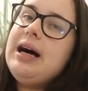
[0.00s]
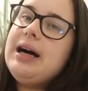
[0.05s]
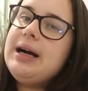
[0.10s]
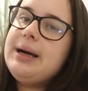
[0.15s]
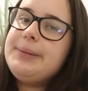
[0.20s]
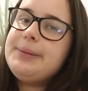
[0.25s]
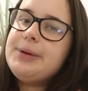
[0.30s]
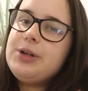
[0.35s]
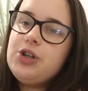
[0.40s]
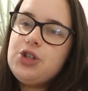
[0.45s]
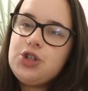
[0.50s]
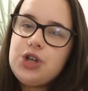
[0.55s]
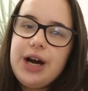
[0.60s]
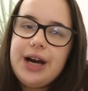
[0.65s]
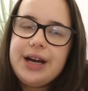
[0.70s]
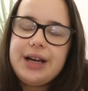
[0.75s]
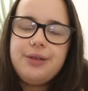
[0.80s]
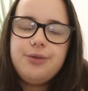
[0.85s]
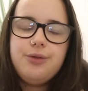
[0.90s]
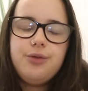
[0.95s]
I'm gonna
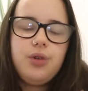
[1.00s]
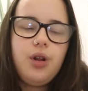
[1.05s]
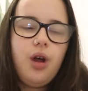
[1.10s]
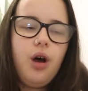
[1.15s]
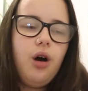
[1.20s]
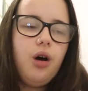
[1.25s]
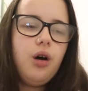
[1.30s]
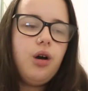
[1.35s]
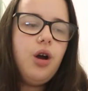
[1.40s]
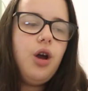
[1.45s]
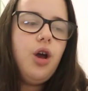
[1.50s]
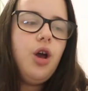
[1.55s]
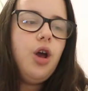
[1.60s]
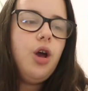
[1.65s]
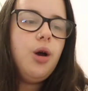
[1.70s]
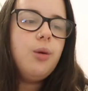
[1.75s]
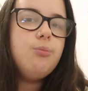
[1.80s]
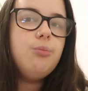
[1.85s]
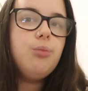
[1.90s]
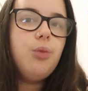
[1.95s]
try and vlog
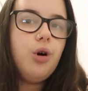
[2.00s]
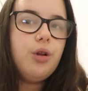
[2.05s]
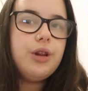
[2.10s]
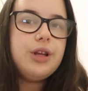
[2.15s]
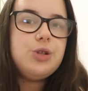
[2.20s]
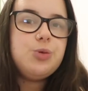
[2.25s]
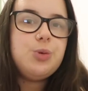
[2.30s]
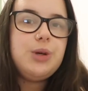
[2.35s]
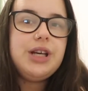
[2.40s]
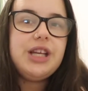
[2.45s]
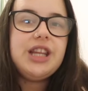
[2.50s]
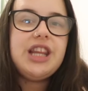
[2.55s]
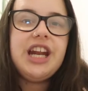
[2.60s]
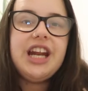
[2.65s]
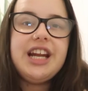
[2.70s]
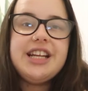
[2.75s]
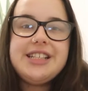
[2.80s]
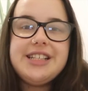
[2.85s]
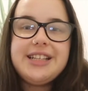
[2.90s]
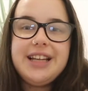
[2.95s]
more this week than
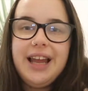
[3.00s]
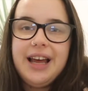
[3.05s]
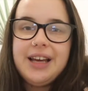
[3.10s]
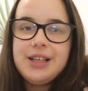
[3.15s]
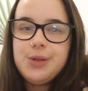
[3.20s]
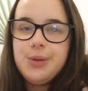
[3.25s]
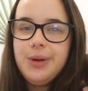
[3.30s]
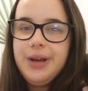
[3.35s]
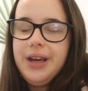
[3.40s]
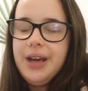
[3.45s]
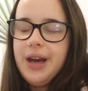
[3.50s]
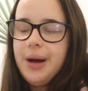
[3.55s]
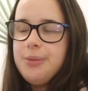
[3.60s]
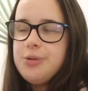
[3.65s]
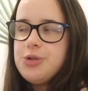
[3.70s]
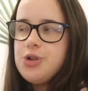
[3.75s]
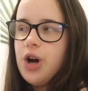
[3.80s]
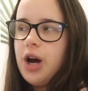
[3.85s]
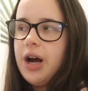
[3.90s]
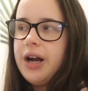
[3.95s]
I did last week. I'm
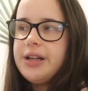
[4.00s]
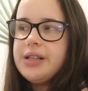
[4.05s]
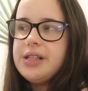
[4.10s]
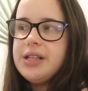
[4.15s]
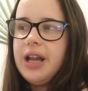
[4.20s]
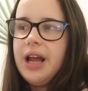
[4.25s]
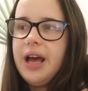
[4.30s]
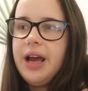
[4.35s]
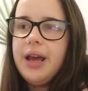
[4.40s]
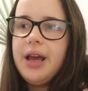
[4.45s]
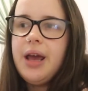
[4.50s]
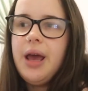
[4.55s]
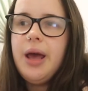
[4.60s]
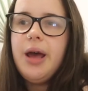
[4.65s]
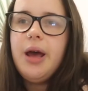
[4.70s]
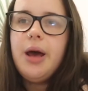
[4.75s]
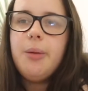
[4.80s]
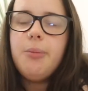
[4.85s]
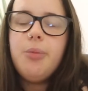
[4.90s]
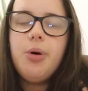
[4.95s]
trying to like
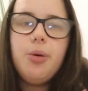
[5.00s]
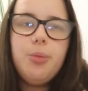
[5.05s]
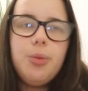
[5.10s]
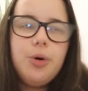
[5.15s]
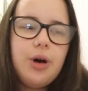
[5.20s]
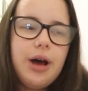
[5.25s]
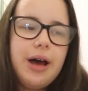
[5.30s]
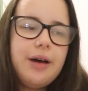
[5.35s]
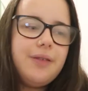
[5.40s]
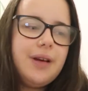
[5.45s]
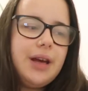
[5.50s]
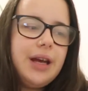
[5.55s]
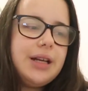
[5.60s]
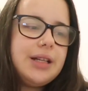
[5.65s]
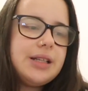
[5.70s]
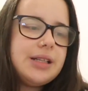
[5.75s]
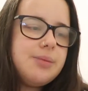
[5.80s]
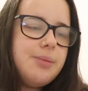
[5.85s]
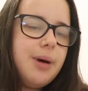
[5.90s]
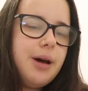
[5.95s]
put more effort
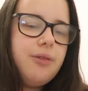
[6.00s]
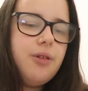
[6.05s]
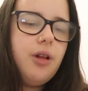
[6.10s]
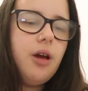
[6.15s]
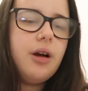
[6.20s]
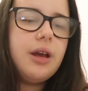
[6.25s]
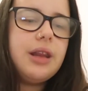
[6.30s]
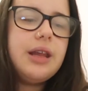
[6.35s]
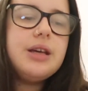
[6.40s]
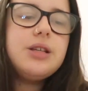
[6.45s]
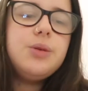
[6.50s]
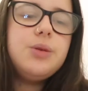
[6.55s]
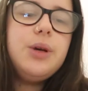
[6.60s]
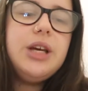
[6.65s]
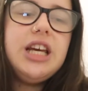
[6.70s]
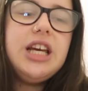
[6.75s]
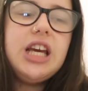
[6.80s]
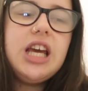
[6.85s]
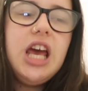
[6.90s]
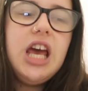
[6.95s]
into my vlog this
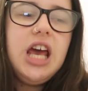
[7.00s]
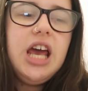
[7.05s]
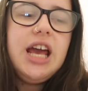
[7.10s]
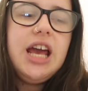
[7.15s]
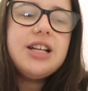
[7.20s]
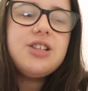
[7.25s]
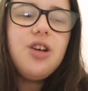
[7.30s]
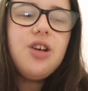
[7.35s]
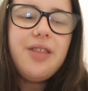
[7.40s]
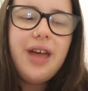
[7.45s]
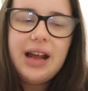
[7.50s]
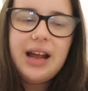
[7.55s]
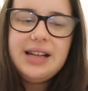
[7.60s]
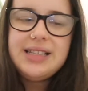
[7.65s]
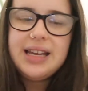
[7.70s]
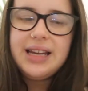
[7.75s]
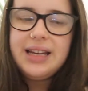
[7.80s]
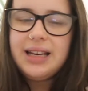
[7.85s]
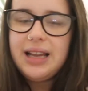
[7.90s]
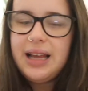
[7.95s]
week. It's not that I
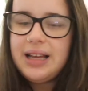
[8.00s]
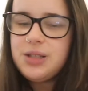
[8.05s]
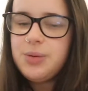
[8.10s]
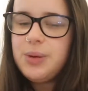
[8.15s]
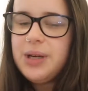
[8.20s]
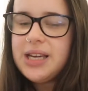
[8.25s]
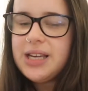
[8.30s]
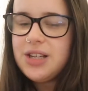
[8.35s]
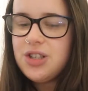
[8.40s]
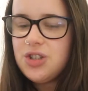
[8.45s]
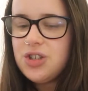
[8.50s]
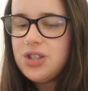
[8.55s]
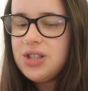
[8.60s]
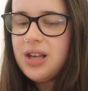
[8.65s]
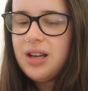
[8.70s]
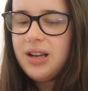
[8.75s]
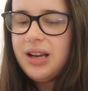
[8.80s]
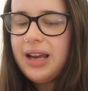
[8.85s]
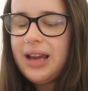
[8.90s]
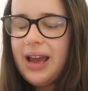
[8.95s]
didn't last week, it's just
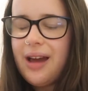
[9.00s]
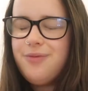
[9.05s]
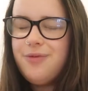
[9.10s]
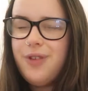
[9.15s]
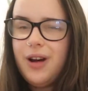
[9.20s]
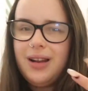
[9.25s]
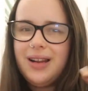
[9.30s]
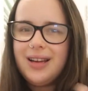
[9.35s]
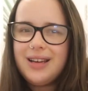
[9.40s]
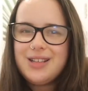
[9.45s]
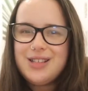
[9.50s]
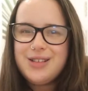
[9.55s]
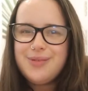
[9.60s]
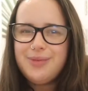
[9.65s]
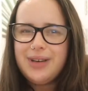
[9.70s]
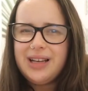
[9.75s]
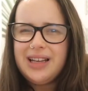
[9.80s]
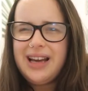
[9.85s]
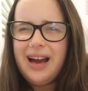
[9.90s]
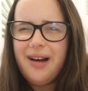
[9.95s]
that like I felt like I didn't
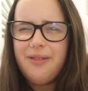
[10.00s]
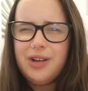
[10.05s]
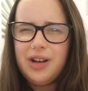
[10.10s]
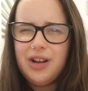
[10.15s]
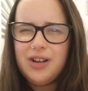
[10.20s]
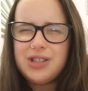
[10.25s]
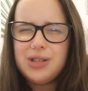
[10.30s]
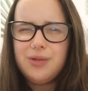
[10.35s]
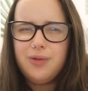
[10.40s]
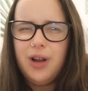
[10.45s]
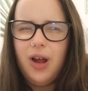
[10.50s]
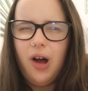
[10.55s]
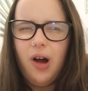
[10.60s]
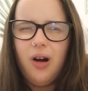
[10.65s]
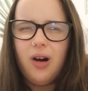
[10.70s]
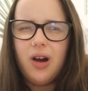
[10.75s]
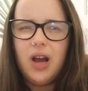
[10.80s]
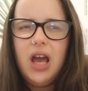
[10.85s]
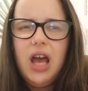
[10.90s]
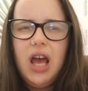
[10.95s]
really have a lot to
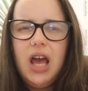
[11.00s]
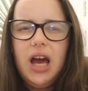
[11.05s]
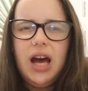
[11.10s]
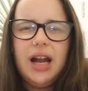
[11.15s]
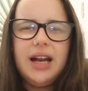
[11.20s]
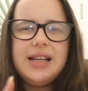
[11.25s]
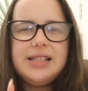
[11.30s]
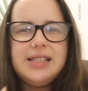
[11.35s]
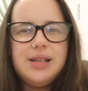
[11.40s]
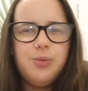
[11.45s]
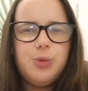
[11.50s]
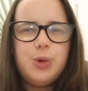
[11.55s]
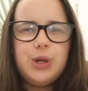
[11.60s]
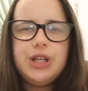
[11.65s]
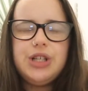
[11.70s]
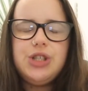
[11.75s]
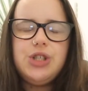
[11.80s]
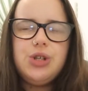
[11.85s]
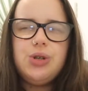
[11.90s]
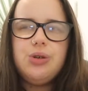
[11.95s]
vlog and I didn't want
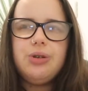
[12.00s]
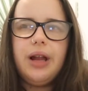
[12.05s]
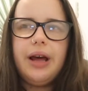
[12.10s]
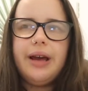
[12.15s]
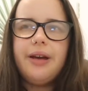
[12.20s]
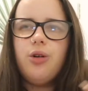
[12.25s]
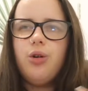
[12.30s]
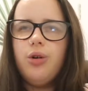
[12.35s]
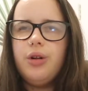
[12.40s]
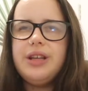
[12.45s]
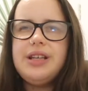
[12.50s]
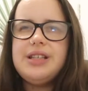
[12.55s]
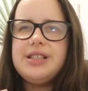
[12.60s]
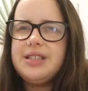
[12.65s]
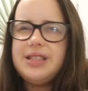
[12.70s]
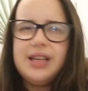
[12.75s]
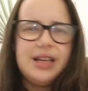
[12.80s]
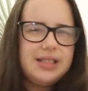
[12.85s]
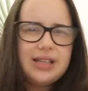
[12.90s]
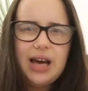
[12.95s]
to do like all these
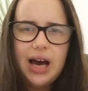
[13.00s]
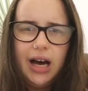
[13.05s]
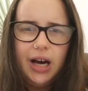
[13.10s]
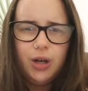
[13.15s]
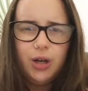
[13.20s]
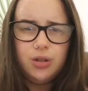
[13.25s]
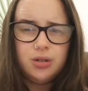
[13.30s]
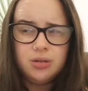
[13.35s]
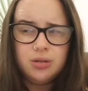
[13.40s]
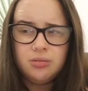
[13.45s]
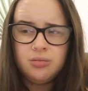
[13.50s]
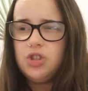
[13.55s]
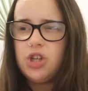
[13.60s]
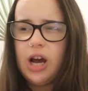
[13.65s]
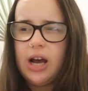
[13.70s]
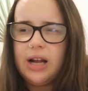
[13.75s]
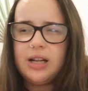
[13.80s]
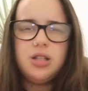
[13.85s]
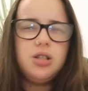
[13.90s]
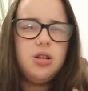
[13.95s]
sit down
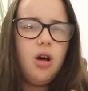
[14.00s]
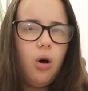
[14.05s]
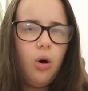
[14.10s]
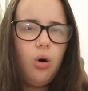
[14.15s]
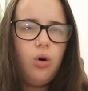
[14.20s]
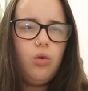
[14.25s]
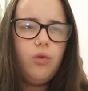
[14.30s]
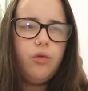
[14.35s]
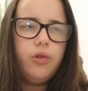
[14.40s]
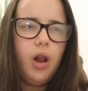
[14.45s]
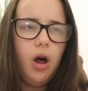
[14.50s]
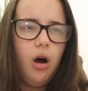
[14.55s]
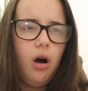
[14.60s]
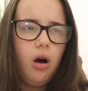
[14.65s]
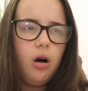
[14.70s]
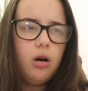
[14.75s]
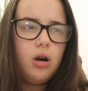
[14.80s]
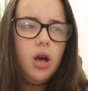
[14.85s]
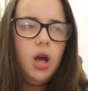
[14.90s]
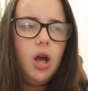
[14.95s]
chats the whole
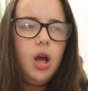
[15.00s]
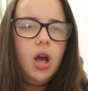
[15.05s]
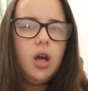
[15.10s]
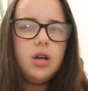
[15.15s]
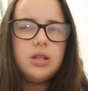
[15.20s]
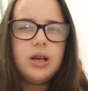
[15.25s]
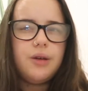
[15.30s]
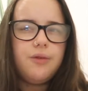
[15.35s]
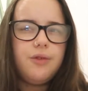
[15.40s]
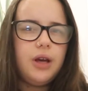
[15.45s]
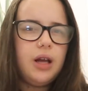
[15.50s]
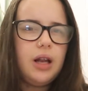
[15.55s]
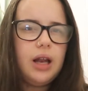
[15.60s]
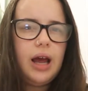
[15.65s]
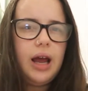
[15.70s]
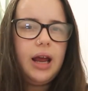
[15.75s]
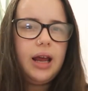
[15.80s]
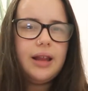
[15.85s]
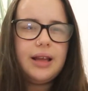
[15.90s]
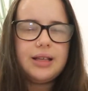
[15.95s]
vlog because I feel
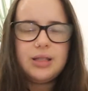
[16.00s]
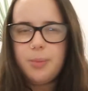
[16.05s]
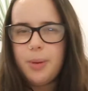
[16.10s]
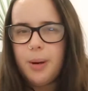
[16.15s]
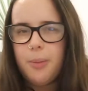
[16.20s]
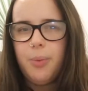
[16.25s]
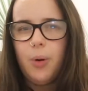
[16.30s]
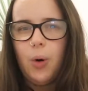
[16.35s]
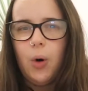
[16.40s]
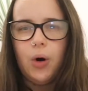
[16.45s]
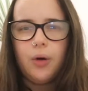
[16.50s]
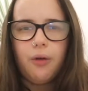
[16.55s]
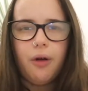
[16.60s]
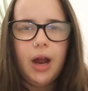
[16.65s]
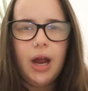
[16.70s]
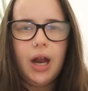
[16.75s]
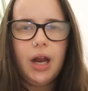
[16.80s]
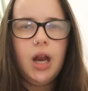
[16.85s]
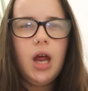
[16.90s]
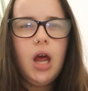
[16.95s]
like that's a bit
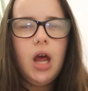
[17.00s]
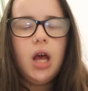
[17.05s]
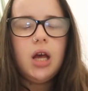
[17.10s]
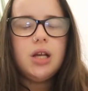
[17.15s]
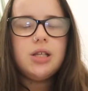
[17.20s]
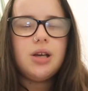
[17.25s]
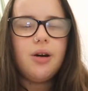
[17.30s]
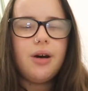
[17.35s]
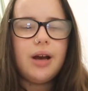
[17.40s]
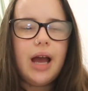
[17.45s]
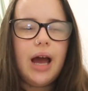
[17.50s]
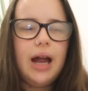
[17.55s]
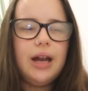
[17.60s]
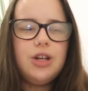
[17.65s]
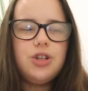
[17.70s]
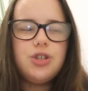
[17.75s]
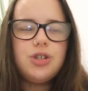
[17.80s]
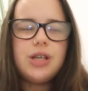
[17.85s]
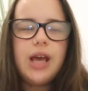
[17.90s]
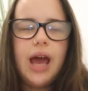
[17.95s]
boring. So I kind
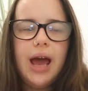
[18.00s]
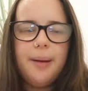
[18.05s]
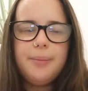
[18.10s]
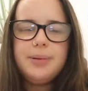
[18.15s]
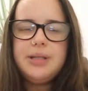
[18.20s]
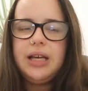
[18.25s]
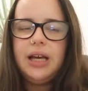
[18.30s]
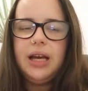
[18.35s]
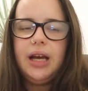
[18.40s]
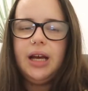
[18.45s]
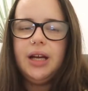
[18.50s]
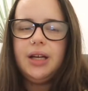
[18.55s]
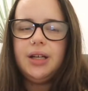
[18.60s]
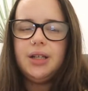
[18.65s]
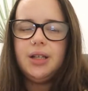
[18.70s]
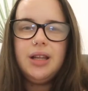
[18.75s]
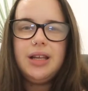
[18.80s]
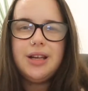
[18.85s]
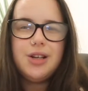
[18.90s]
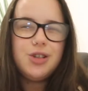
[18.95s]
of just kept
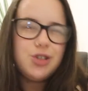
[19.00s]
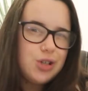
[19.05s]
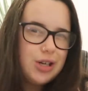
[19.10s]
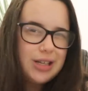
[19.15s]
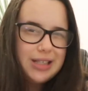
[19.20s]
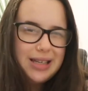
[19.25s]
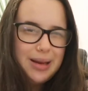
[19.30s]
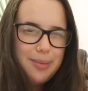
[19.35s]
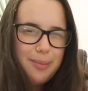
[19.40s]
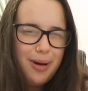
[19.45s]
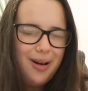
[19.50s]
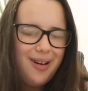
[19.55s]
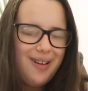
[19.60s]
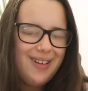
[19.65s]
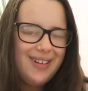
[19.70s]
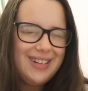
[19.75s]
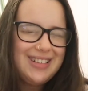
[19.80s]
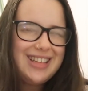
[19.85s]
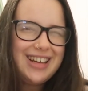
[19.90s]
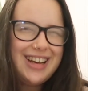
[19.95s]
in the interesting
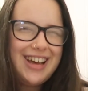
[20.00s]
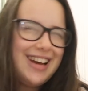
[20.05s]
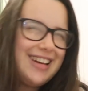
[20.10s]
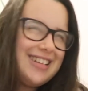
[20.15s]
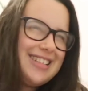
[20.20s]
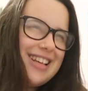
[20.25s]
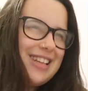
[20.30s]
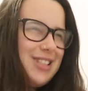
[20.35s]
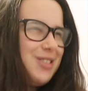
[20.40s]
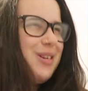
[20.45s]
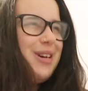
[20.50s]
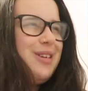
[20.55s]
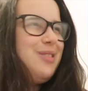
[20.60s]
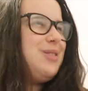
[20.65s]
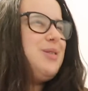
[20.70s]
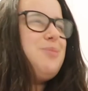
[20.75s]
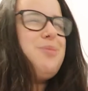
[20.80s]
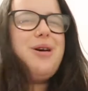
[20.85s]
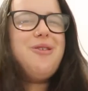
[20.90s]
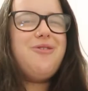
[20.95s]
parts, I guess. That's why it
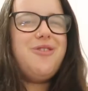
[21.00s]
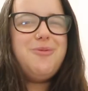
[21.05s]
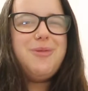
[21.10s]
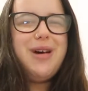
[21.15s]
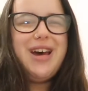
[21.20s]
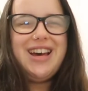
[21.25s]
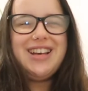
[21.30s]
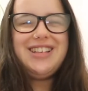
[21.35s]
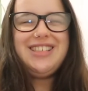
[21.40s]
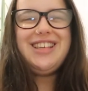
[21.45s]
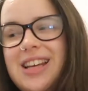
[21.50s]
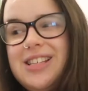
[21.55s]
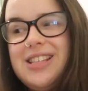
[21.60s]
was a bit of a mess.